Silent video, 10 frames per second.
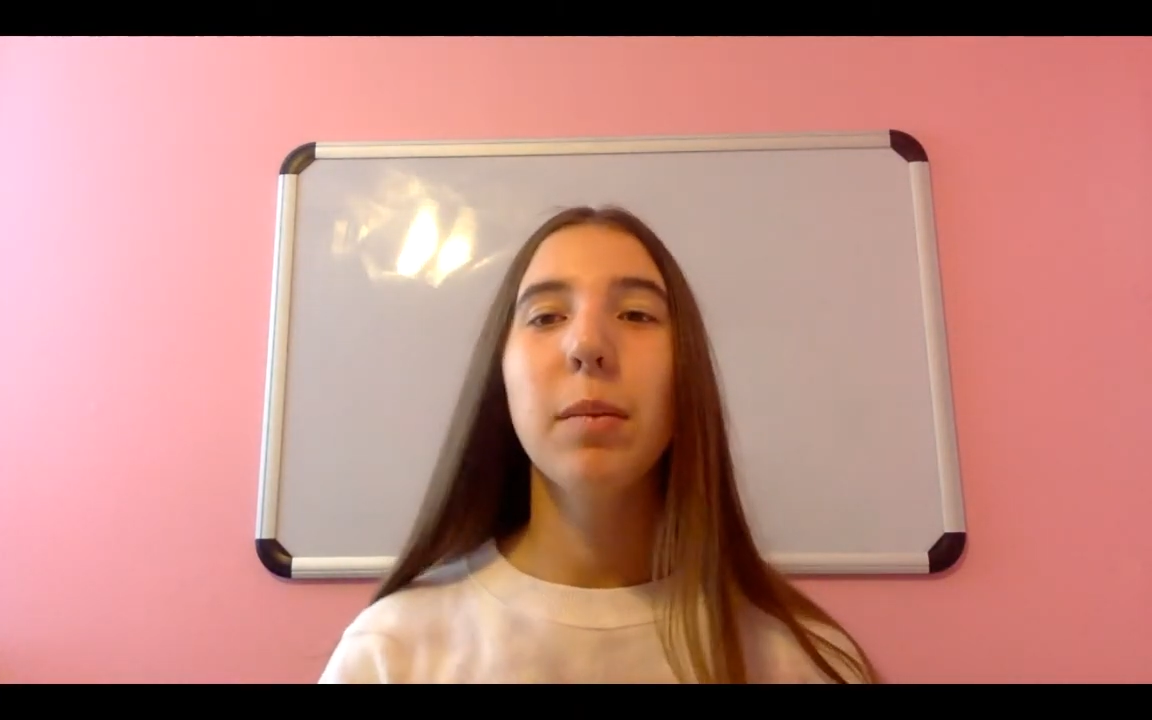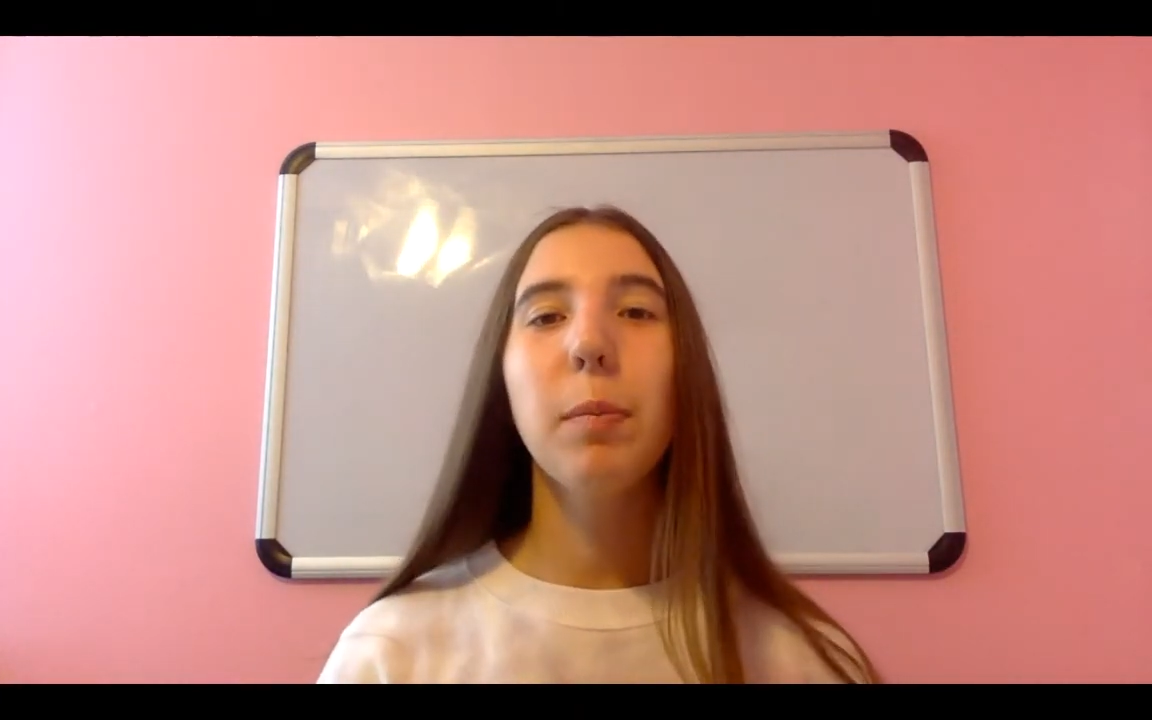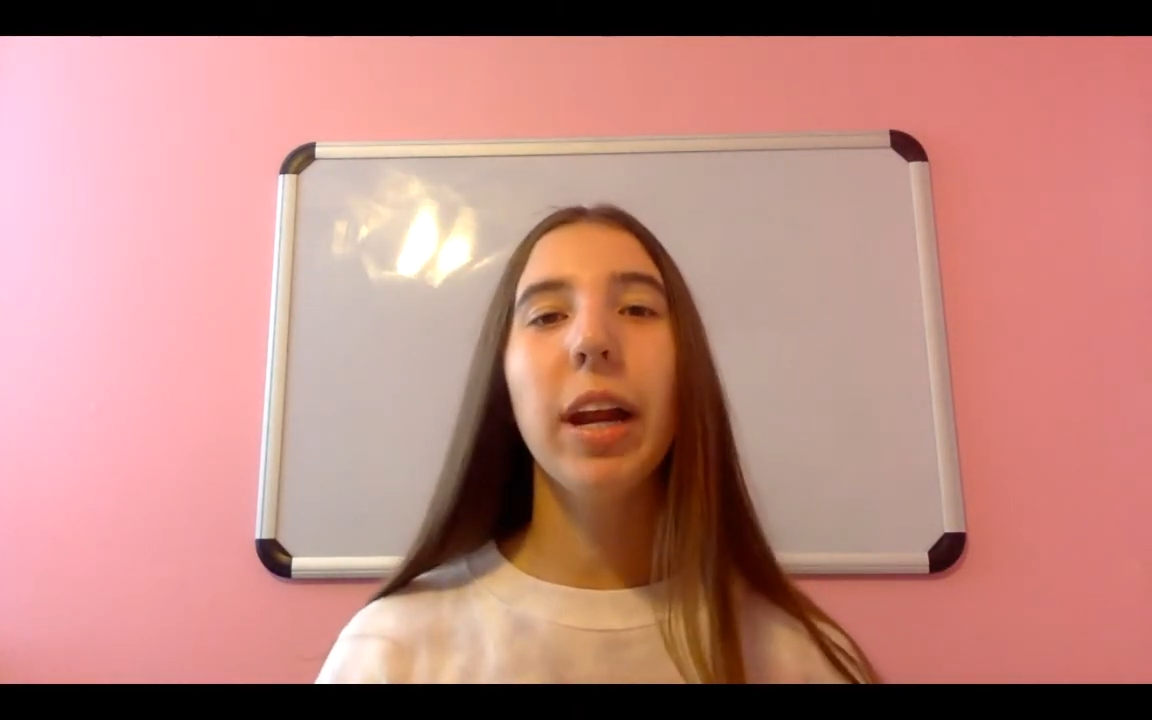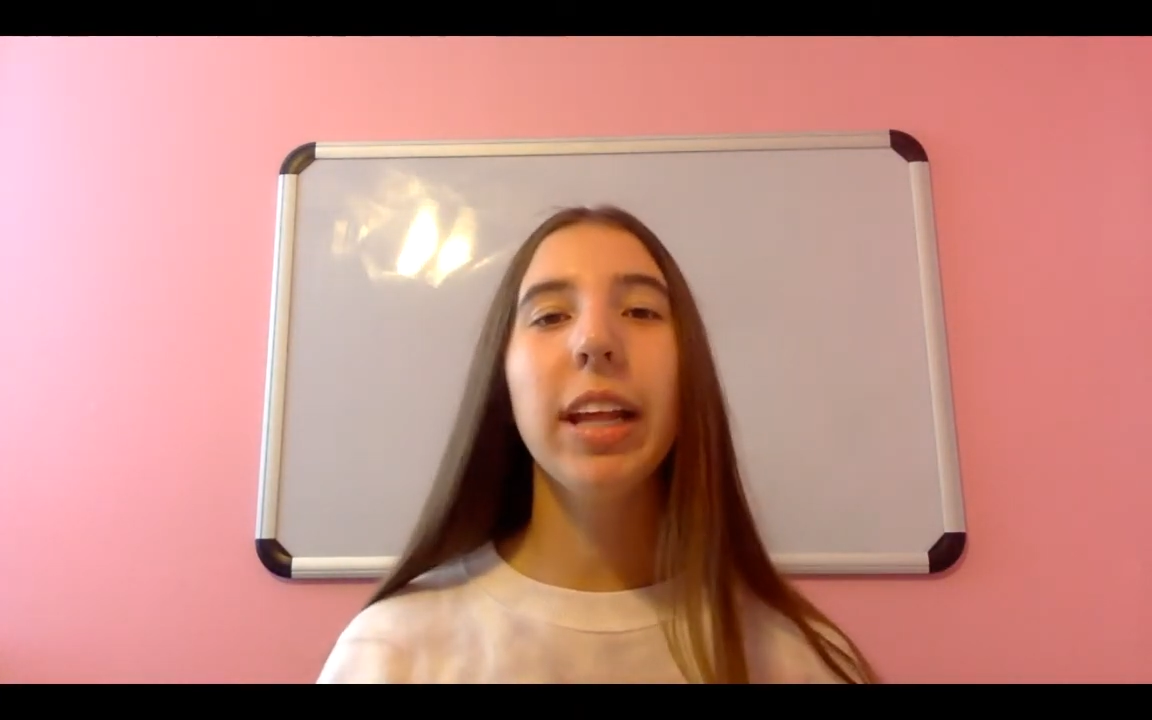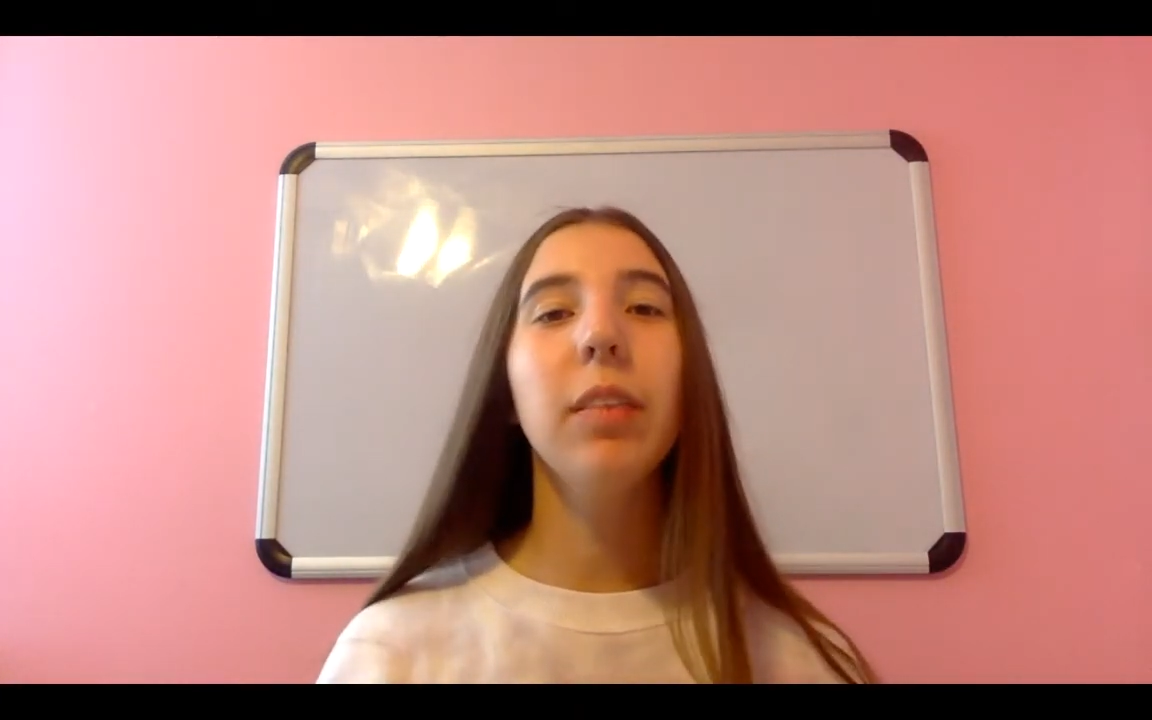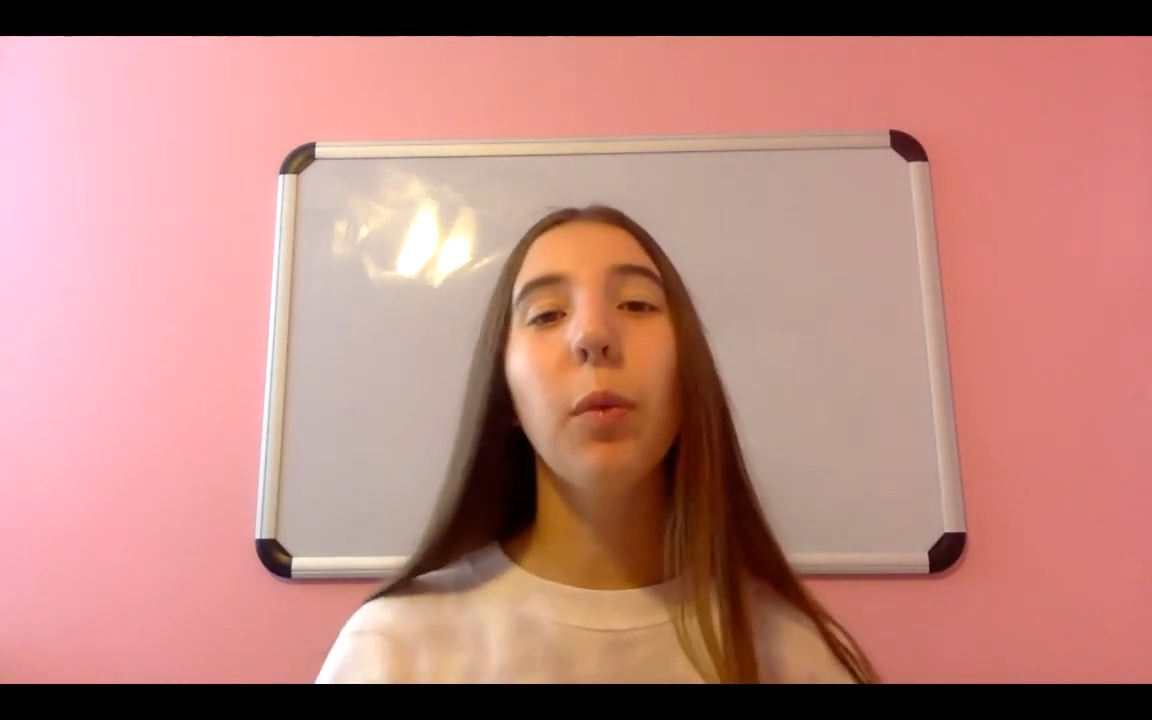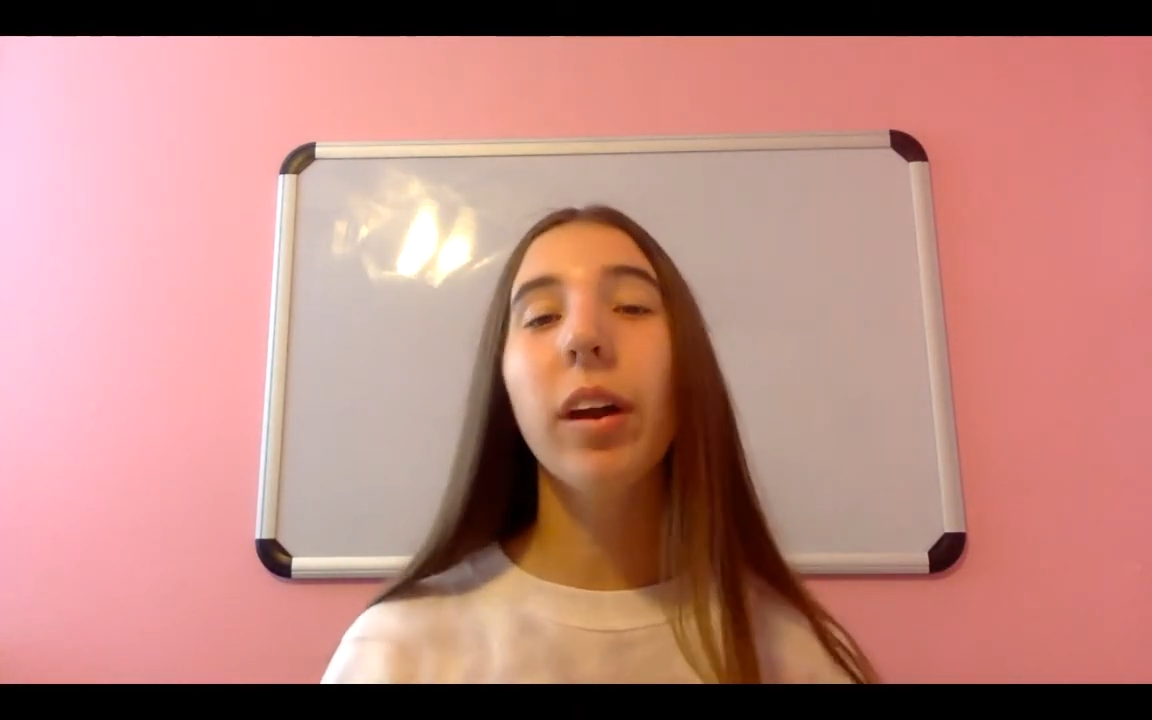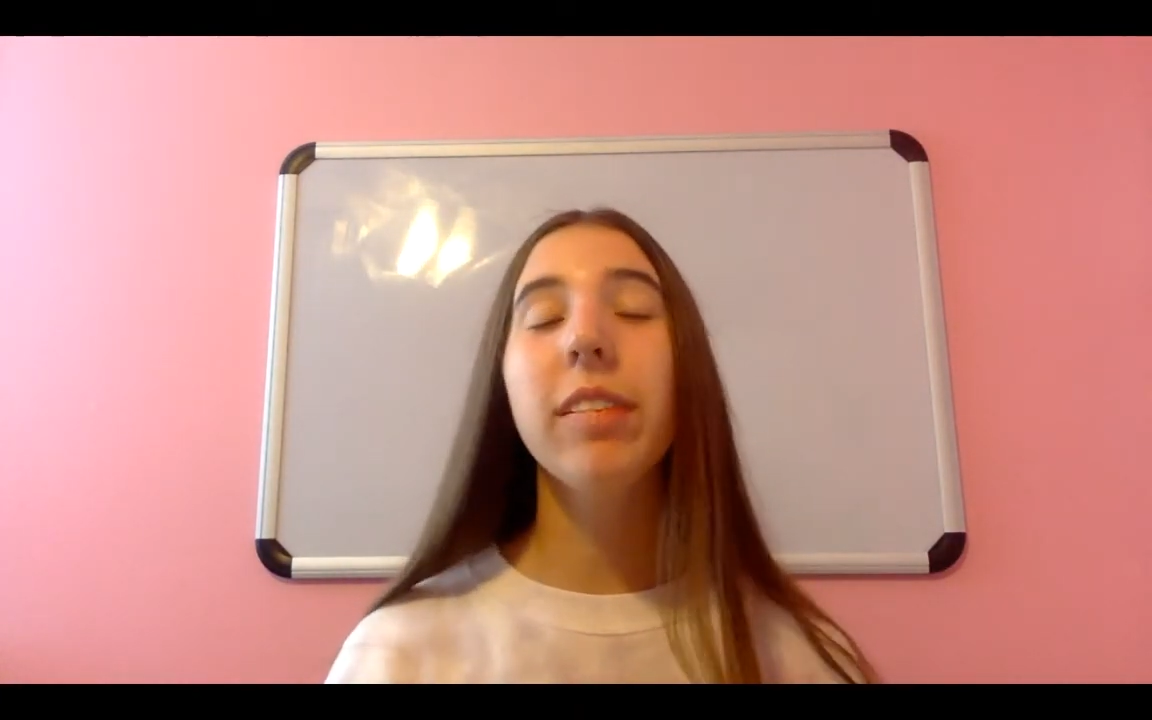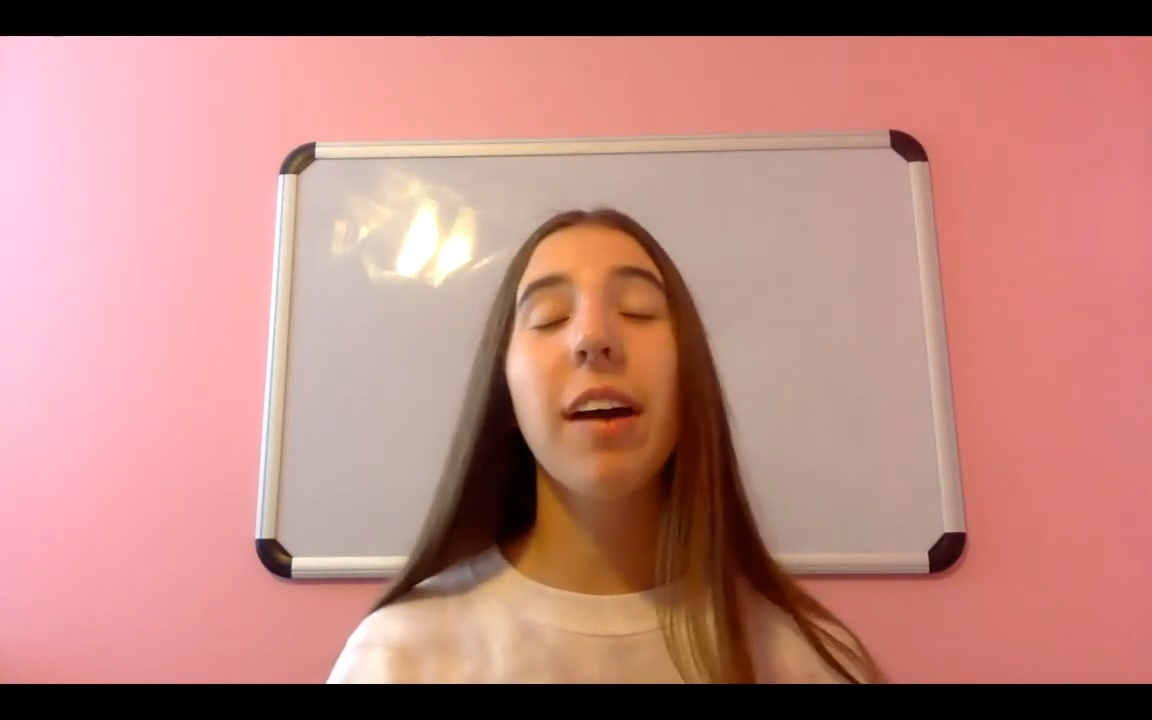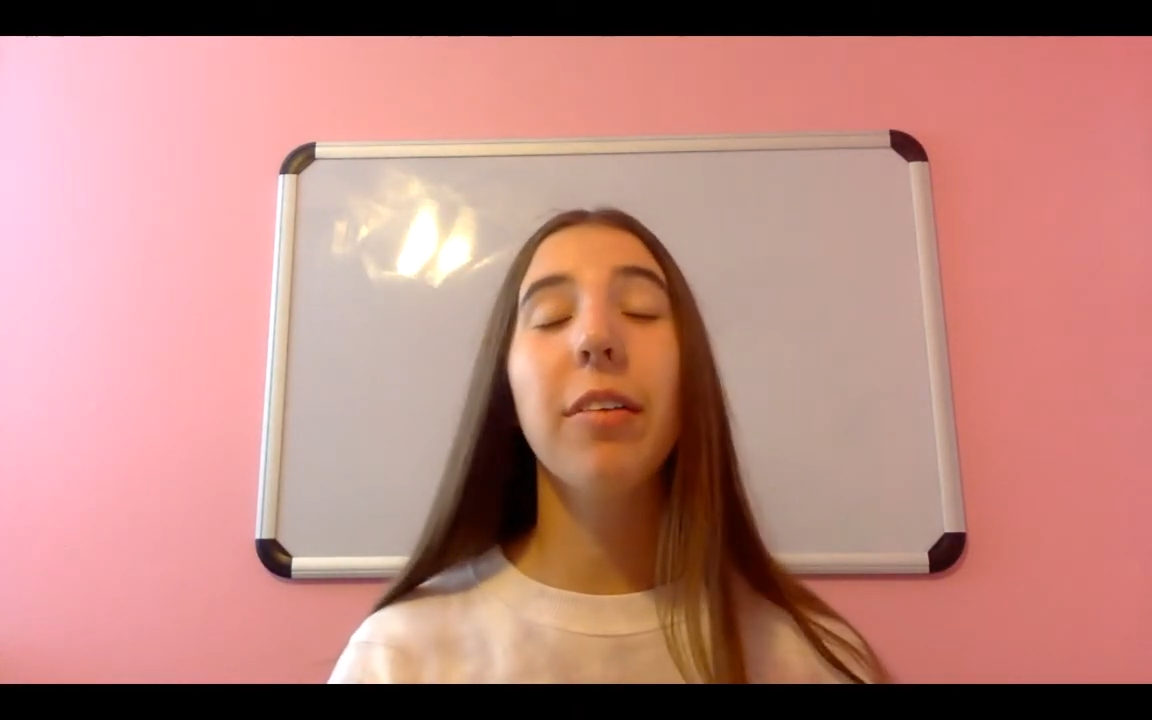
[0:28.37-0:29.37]
but it's one
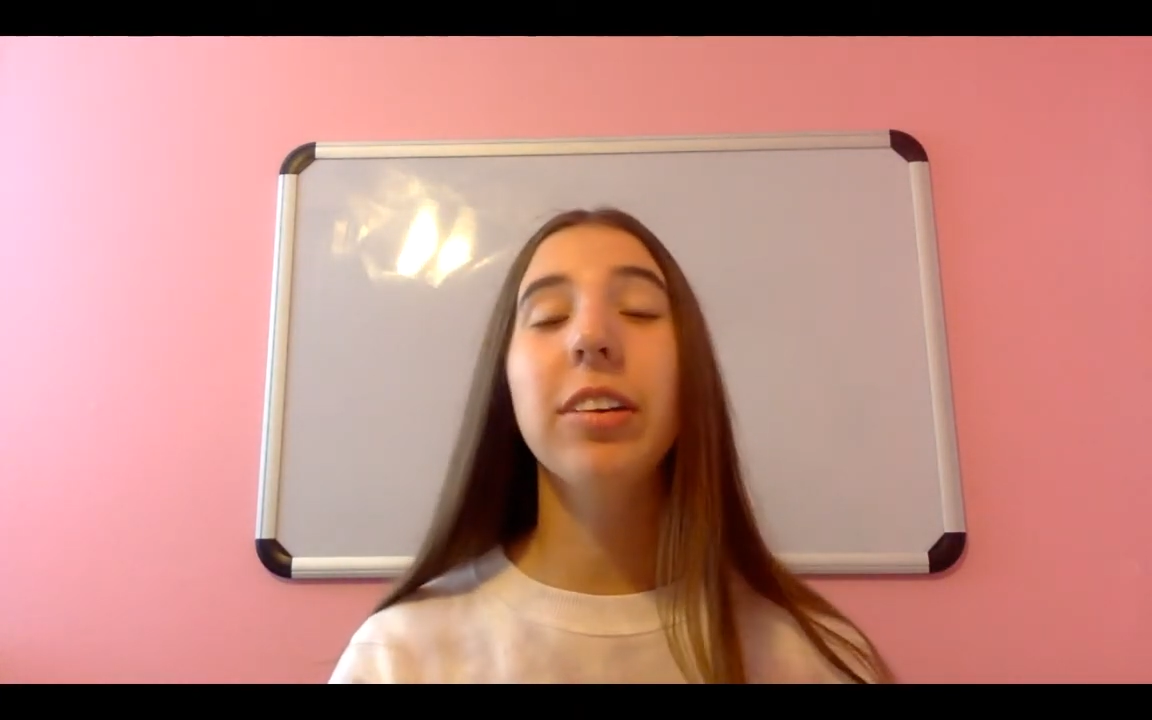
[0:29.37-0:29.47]
of our